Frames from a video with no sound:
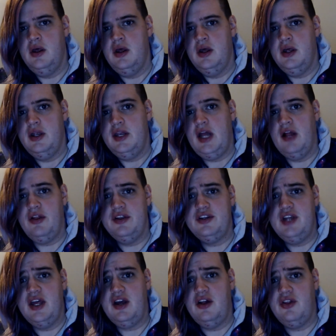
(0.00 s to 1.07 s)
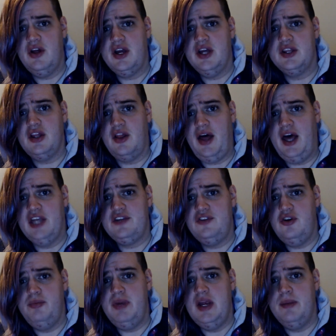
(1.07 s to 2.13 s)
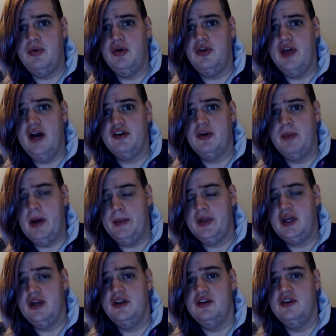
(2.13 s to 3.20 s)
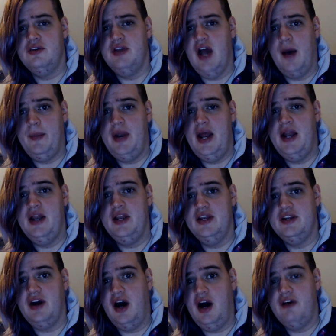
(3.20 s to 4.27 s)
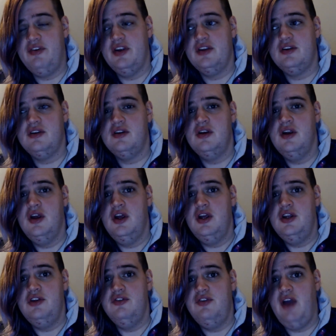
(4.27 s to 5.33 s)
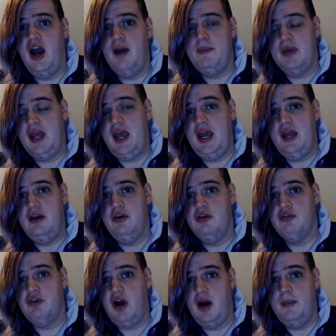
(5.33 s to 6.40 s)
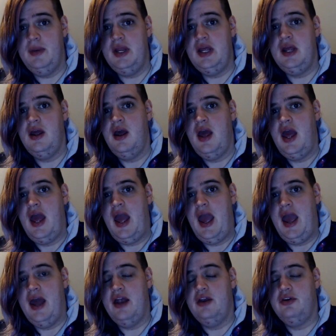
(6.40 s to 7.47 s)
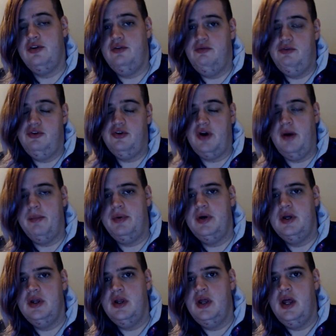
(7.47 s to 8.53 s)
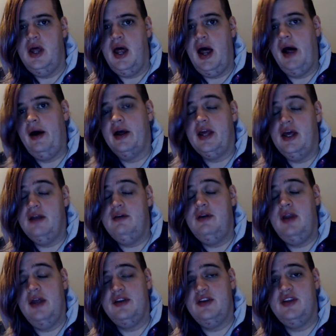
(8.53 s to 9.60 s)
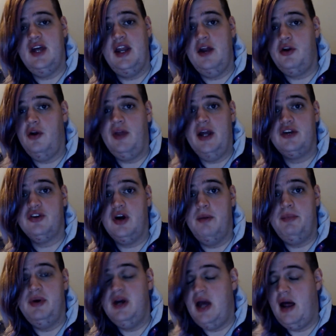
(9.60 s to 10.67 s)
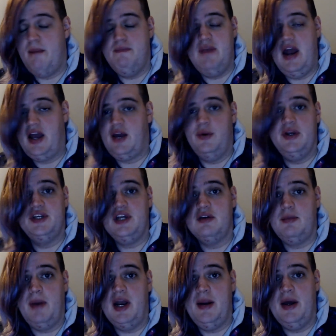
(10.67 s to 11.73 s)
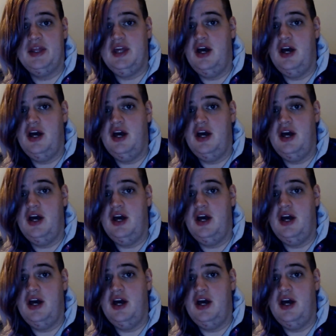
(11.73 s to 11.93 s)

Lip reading: Now let's take a look at the last few people that Republicans nominated into office. You've got McCain, Romney, and Trump. Again, as I said, I don't like Trump. I'm not going to change my mind about that.